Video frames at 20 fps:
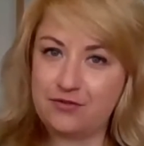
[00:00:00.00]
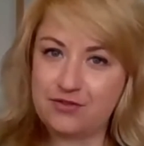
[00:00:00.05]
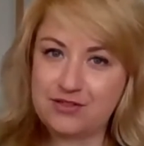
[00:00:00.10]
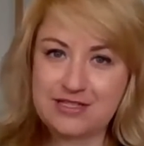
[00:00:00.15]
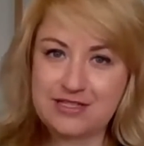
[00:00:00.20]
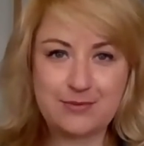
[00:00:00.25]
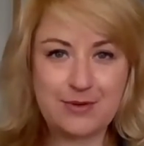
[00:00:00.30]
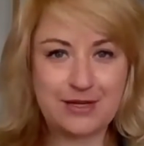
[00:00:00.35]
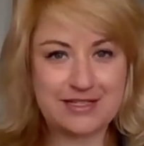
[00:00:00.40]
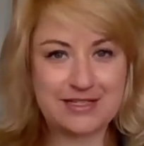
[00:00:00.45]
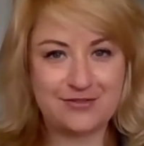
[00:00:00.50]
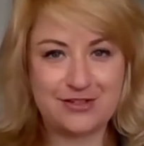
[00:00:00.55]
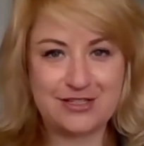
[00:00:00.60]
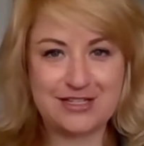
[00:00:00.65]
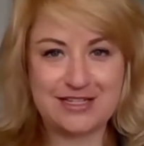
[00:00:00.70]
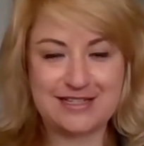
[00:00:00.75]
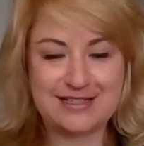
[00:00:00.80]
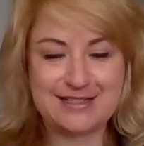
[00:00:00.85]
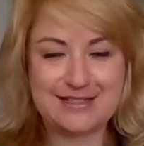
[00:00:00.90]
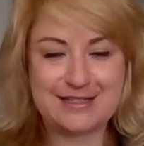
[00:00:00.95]
even some
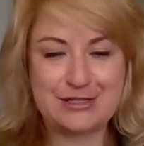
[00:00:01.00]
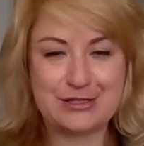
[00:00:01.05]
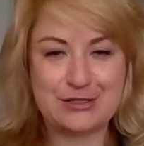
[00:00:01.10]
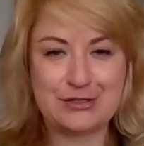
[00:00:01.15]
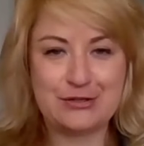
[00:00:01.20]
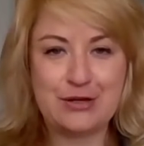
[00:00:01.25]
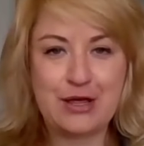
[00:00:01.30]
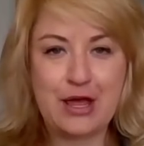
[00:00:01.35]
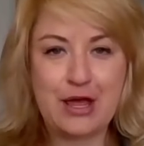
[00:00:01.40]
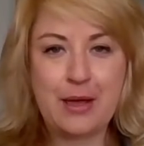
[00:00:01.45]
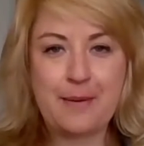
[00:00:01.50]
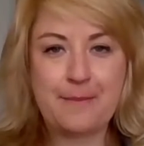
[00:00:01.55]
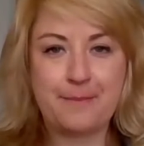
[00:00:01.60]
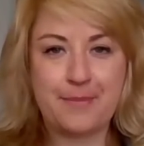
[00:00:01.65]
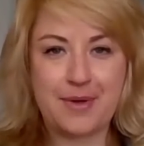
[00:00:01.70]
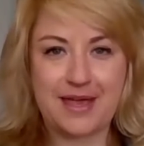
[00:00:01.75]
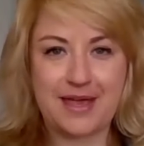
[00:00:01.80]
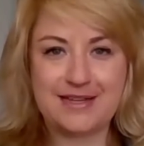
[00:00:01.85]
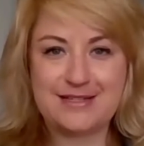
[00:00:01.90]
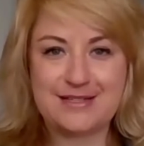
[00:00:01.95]
activities to do
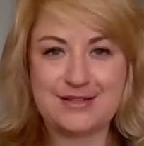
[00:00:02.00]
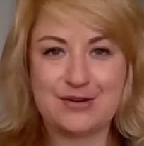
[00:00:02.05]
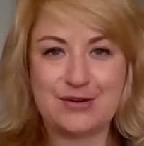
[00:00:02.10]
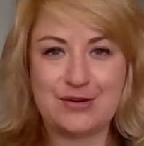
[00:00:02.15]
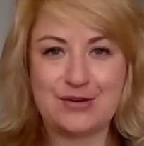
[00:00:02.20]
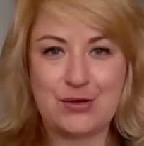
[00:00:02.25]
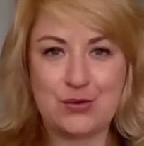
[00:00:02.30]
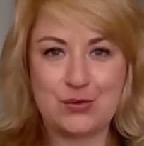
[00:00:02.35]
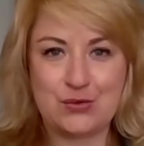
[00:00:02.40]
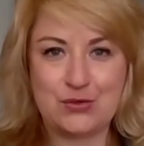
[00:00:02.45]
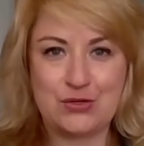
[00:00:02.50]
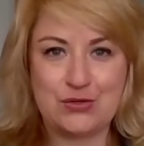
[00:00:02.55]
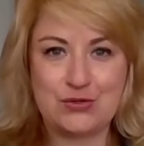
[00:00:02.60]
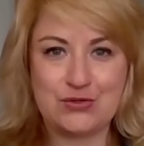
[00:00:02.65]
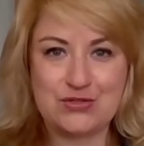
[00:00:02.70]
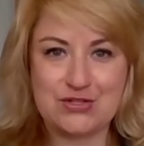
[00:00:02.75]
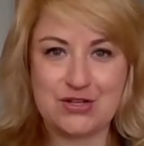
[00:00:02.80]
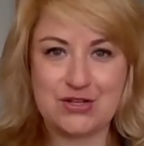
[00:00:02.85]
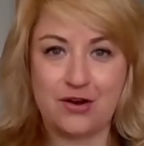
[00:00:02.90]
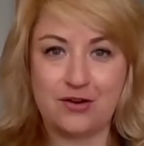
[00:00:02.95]
based on your new
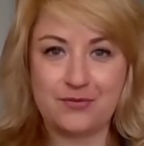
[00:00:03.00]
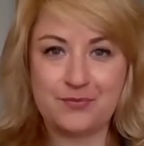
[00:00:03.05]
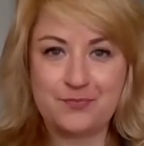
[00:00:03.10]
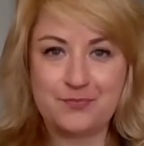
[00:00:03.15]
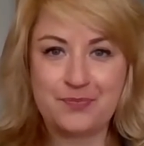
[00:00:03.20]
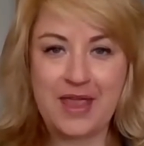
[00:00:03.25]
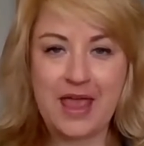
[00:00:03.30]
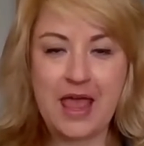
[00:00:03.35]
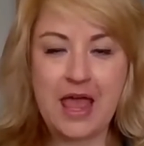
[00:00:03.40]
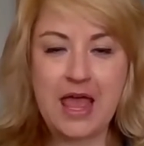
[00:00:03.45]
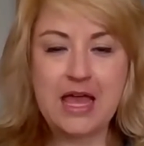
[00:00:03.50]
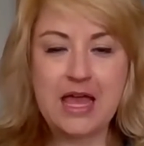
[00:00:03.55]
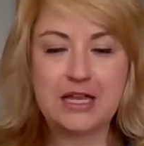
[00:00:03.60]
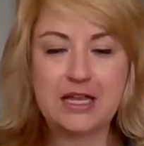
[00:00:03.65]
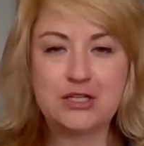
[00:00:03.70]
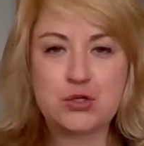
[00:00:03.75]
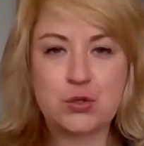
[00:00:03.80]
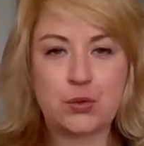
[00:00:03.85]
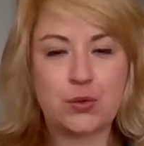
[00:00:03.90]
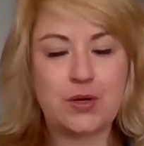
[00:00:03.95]
song.
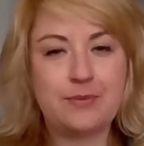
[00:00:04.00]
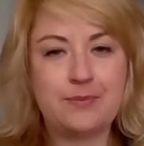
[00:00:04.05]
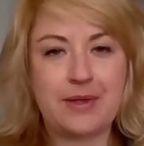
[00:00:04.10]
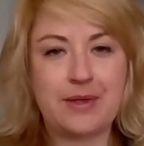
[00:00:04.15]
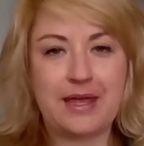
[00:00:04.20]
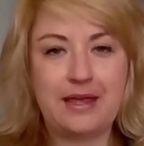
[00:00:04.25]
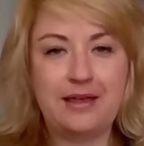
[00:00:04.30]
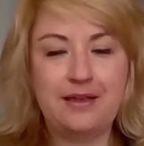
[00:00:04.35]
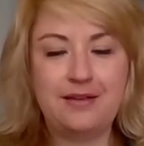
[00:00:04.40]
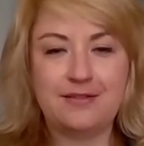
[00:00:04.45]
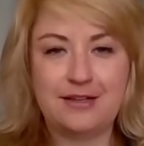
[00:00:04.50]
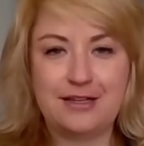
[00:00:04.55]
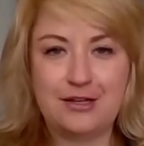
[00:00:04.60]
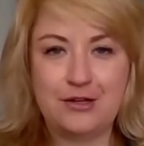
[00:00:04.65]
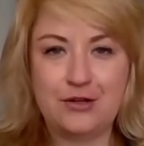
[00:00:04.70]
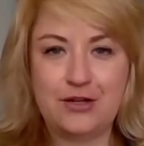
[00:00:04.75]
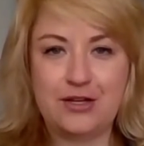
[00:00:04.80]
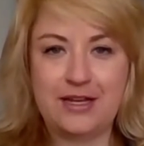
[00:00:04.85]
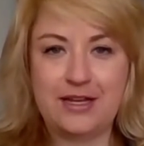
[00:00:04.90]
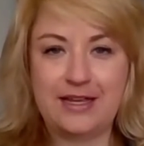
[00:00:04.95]
Join me
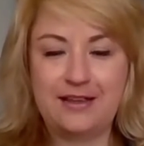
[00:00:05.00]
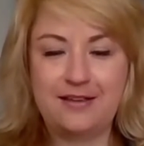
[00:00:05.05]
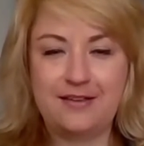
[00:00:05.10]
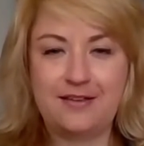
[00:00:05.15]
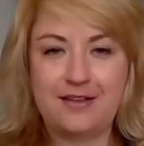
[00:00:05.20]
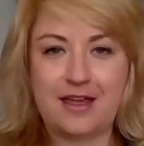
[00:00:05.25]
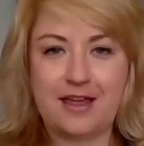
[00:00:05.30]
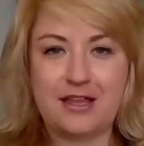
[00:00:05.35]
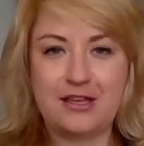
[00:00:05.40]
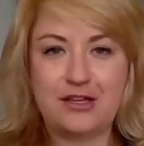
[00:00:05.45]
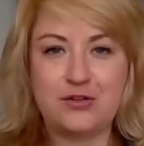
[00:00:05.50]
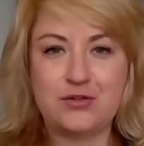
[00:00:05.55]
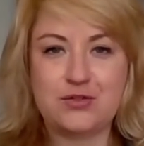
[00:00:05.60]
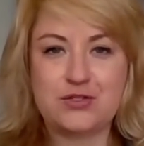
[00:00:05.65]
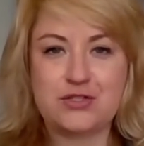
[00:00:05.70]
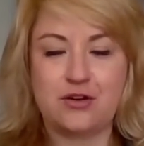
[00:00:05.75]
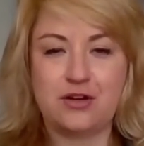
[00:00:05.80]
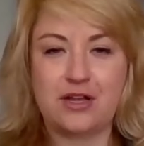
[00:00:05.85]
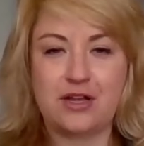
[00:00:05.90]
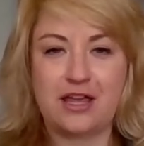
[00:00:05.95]
learning a new
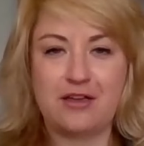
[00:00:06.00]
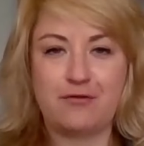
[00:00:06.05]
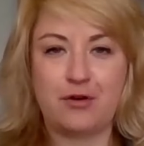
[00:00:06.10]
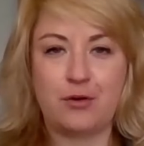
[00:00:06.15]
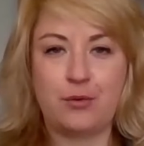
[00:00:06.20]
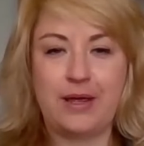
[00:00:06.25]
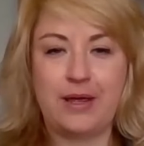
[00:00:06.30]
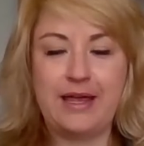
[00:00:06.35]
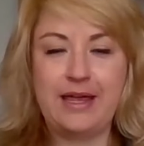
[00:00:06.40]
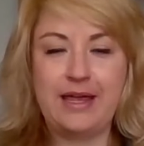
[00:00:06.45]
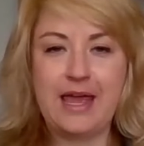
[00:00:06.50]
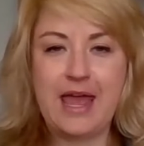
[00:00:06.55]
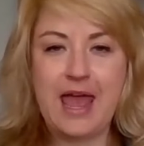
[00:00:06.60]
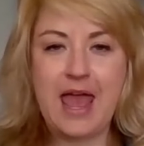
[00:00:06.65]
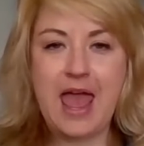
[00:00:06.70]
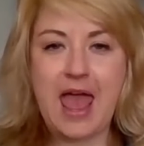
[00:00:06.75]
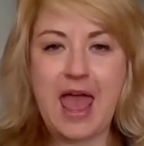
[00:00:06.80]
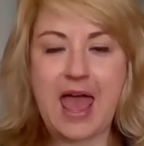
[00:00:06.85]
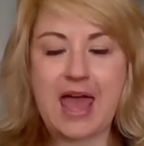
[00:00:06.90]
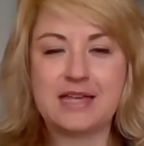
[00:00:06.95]
song every week,
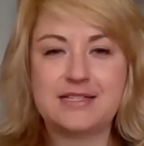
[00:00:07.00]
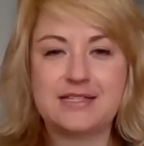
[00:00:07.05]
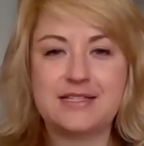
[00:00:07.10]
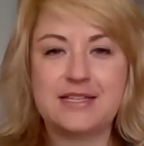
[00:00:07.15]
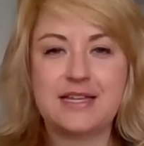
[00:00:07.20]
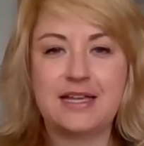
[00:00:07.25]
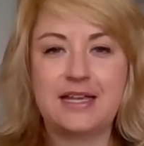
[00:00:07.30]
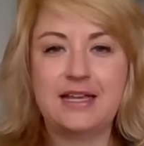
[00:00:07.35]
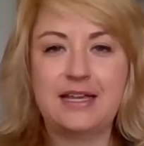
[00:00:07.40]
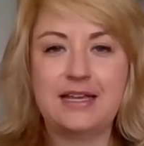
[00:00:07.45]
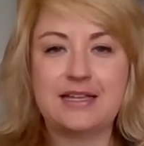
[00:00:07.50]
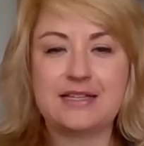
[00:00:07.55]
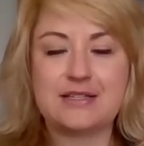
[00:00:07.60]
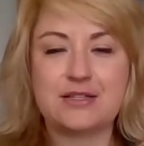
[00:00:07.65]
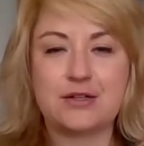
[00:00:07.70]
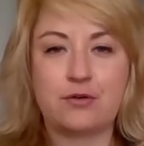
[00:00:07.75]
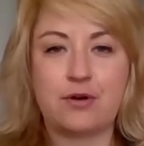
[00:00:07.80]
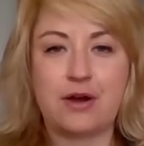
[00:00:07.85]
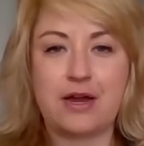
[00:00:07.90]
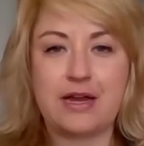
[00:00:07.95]
as singing is
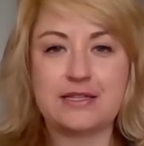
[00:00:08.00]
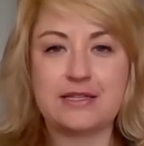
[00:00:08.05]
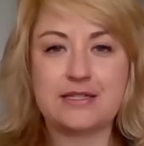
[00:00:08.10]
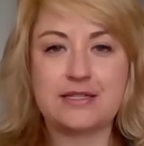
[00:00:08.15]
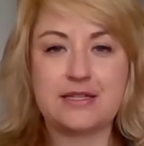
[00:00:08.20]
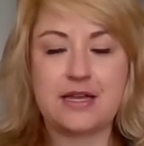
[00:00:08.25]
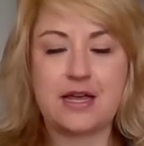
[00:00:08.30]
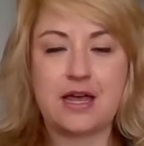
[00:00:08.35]
a great